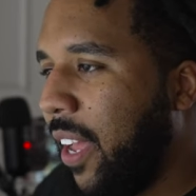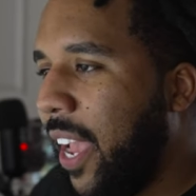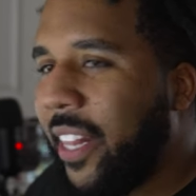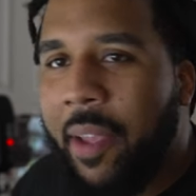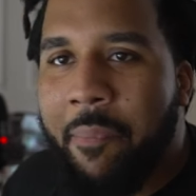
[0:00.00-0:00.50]

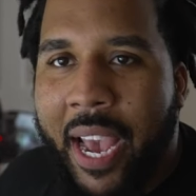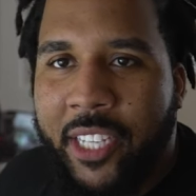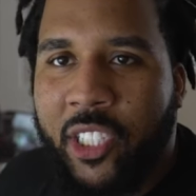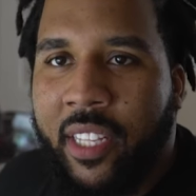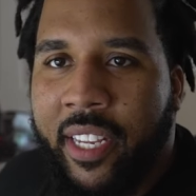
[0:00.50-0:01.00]
and they
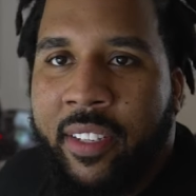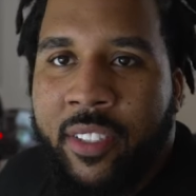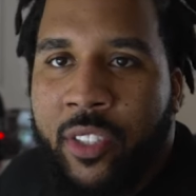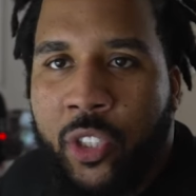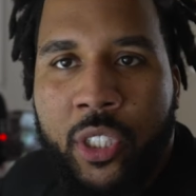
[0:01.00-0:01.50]
magically
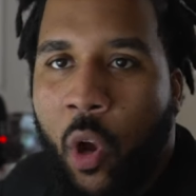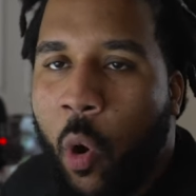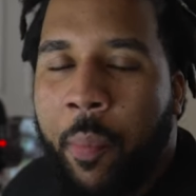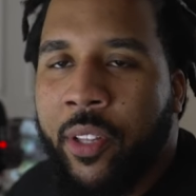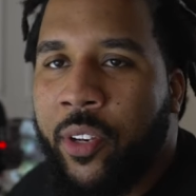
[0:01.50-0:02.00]
just
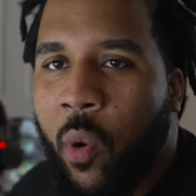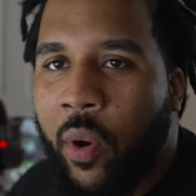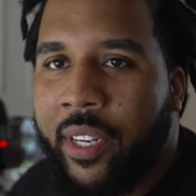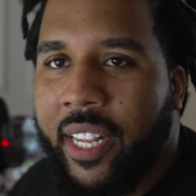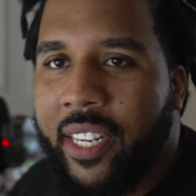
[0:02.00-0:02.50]
open the
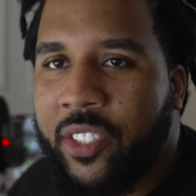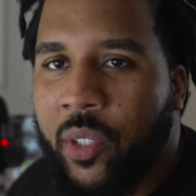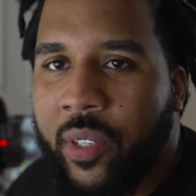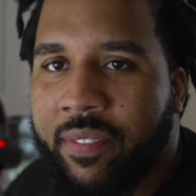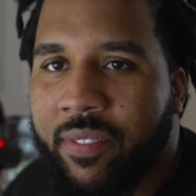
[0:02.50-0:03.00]
door and get
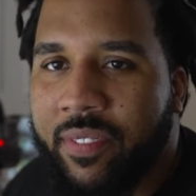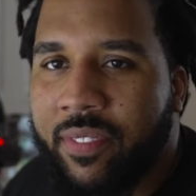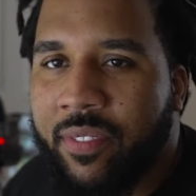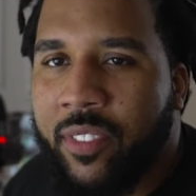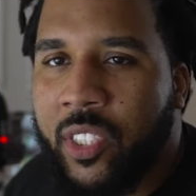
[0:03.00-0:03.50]
into it.
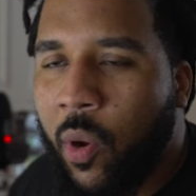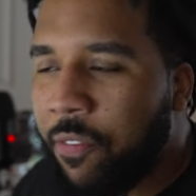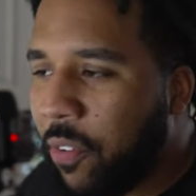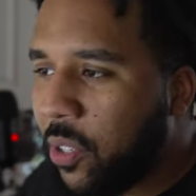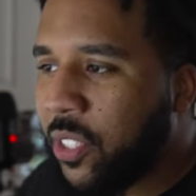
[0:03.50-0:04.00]
So
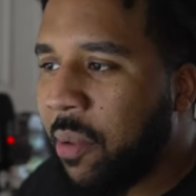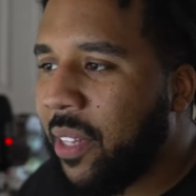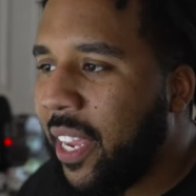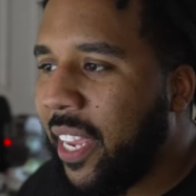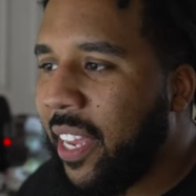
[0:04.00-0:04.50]
at first I'm
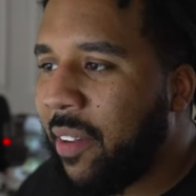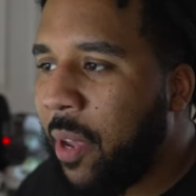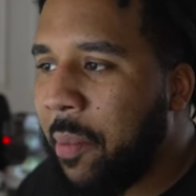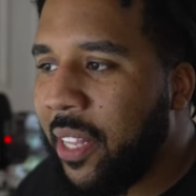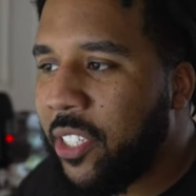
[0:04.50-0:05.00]
thinking
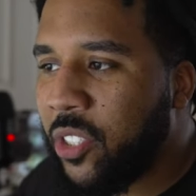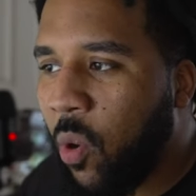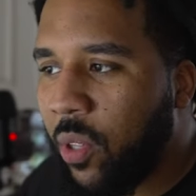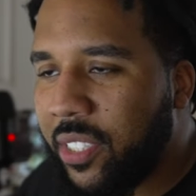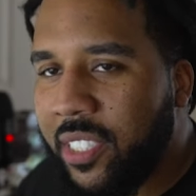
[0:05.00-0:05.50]
maybe they
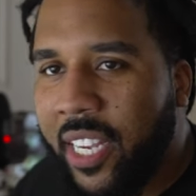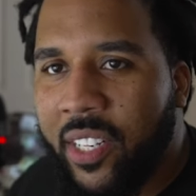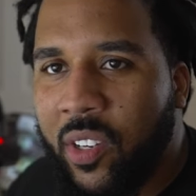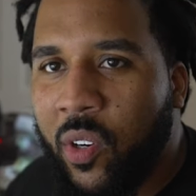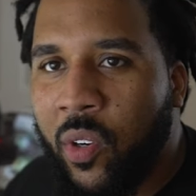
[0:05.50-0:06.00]
stole a
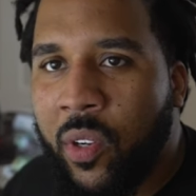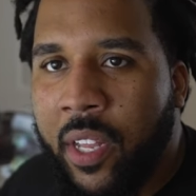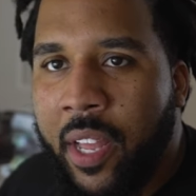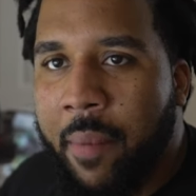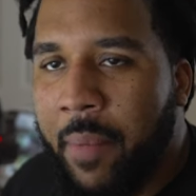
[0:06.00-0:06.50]
signal,
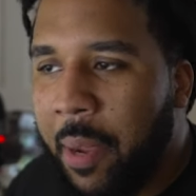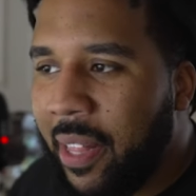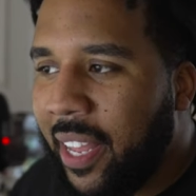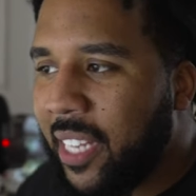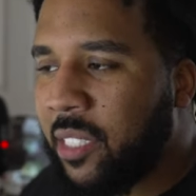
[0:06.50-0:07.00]
maybe
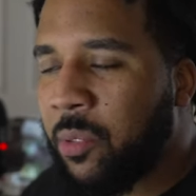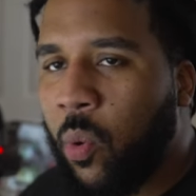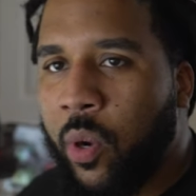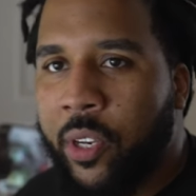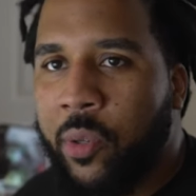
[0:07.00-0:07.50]
they got some
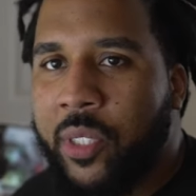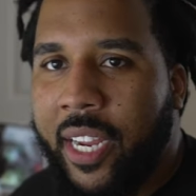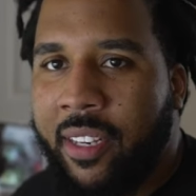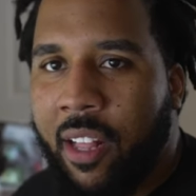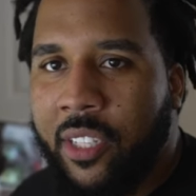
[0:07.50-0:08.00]
sort of new
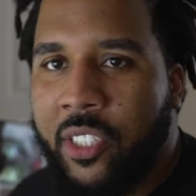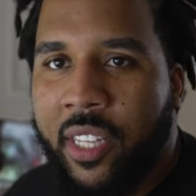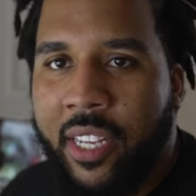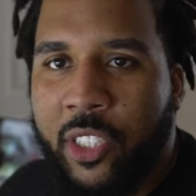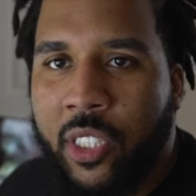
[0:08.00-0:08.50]
technology
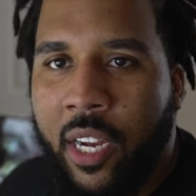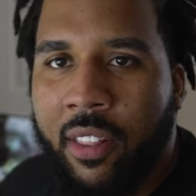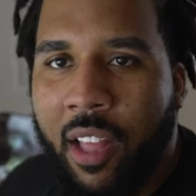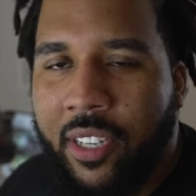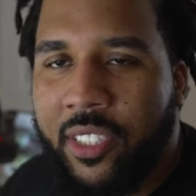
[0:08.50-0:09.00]
that just
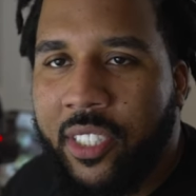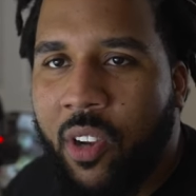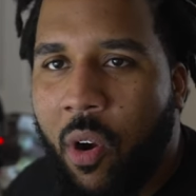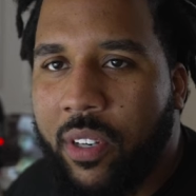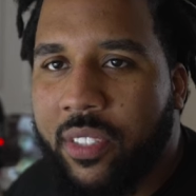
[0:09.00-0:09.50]
unlocks these
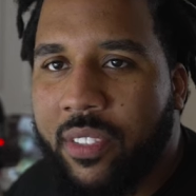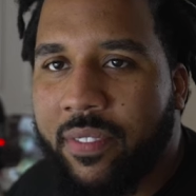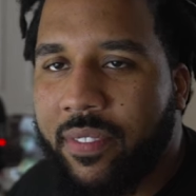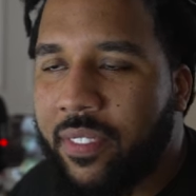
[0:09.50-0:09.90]
cars.